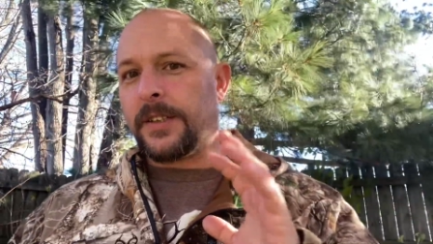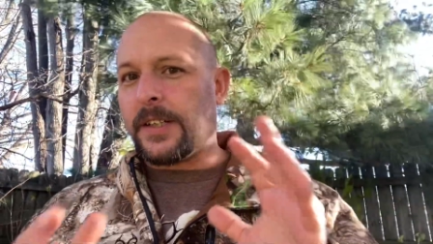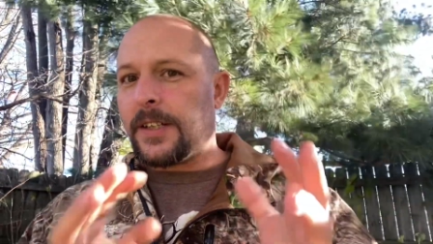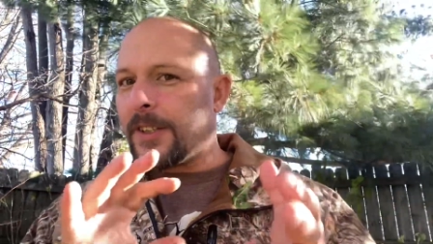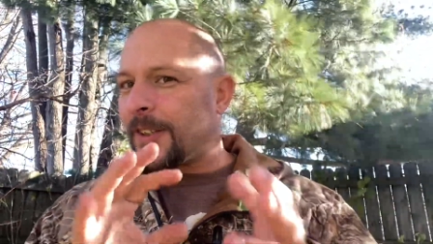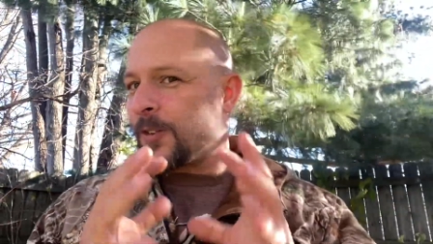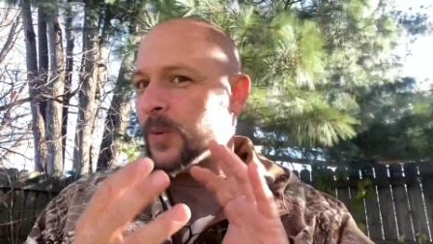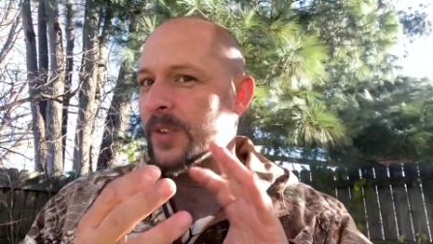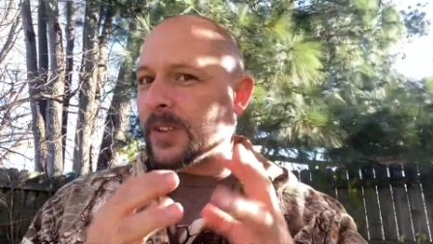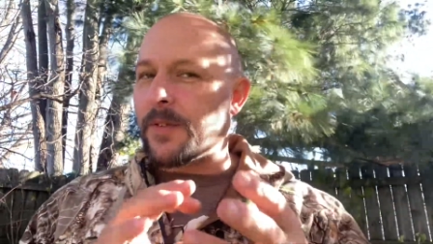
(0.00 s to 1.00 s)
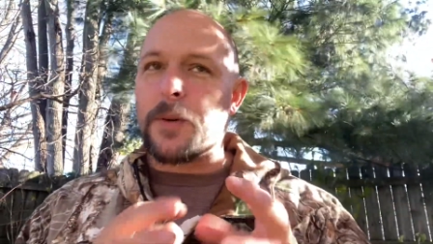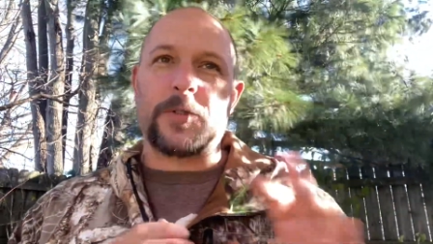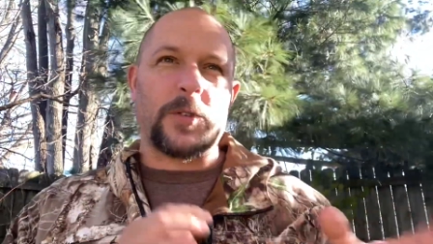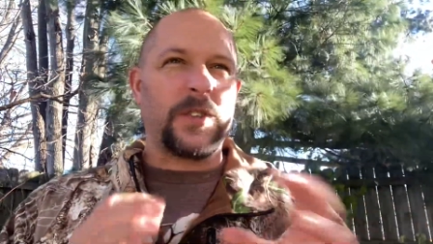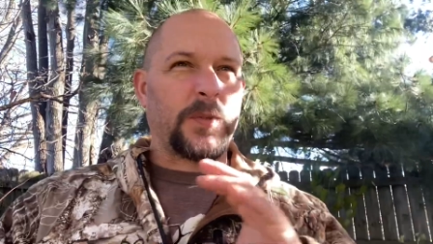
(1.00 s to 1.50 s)
See, you can twist stuff up.
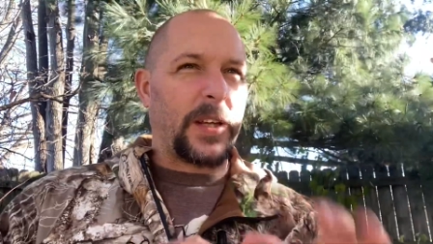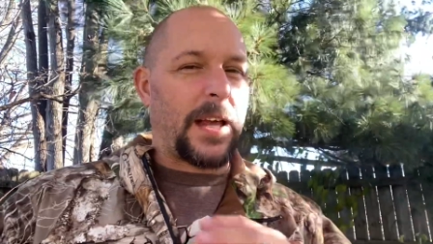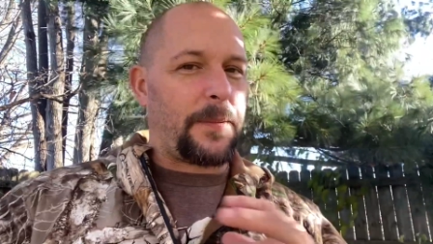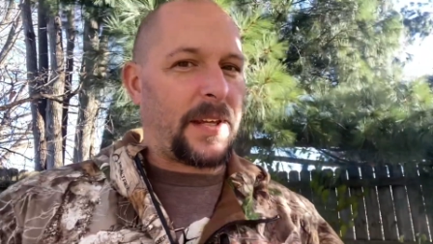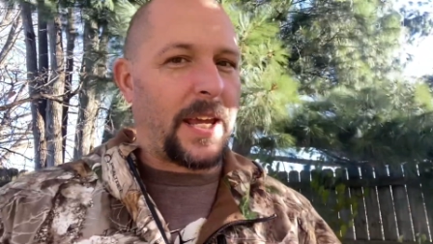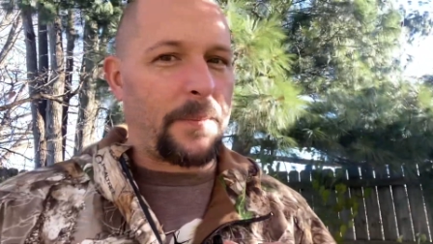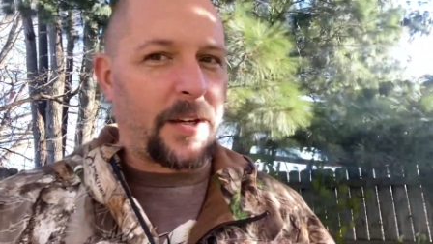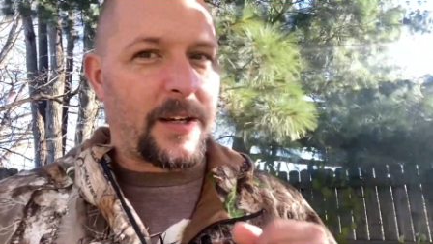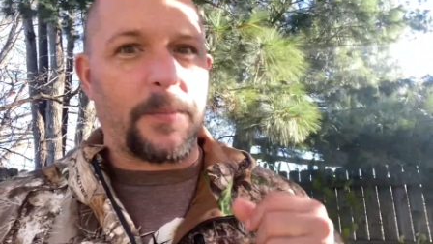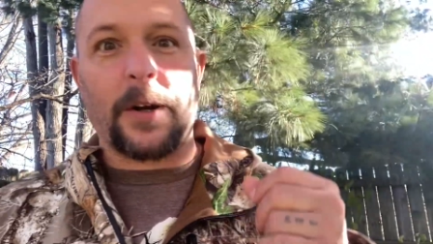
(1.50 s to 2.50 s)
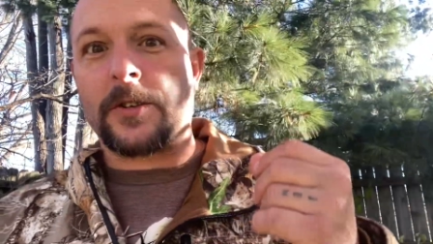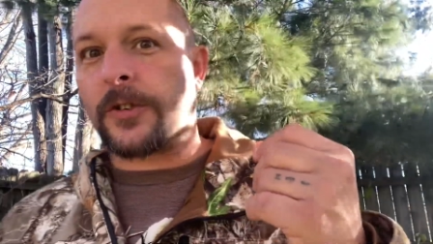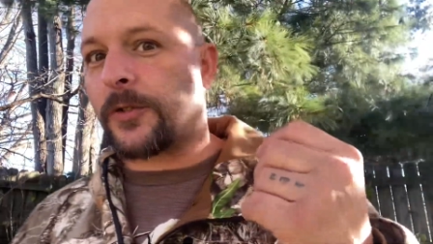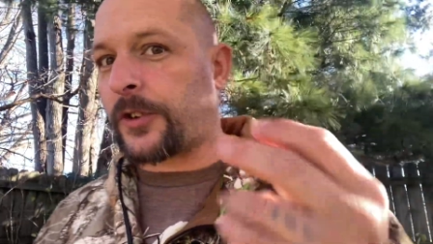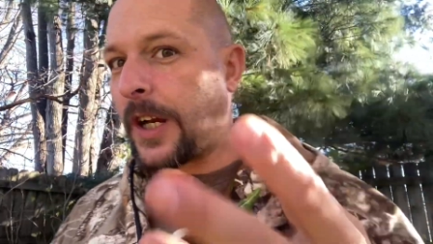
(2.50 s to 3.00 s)
So it doesn't really have to be camping. It could be
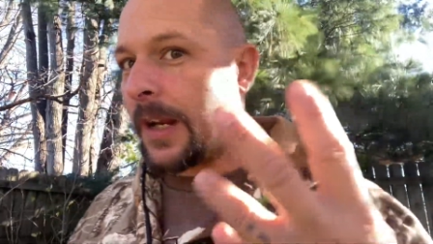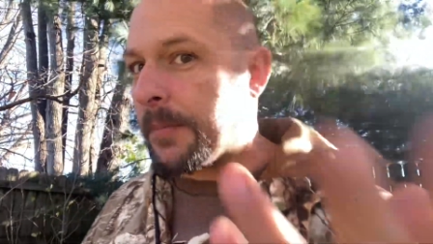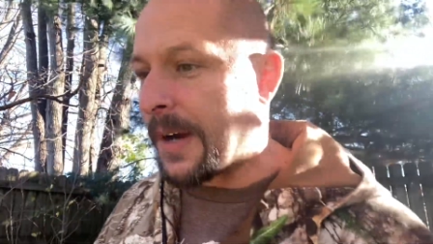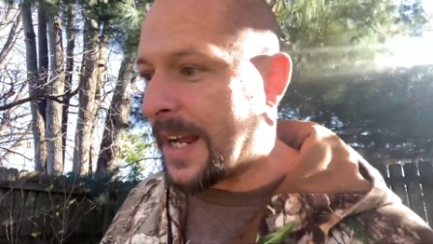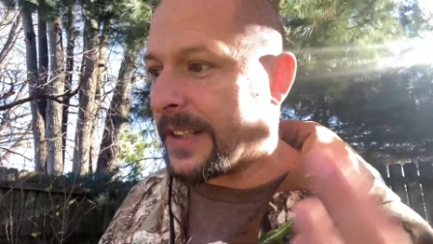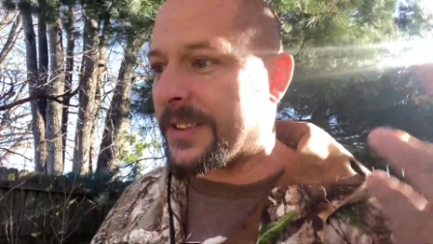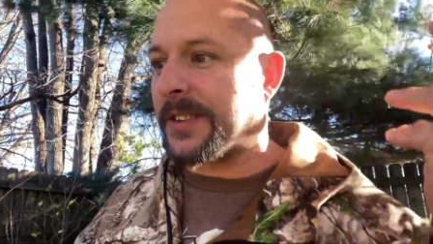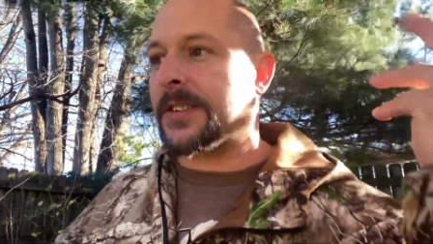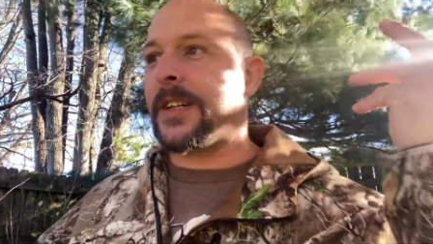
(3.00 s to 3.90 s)
also training, practice,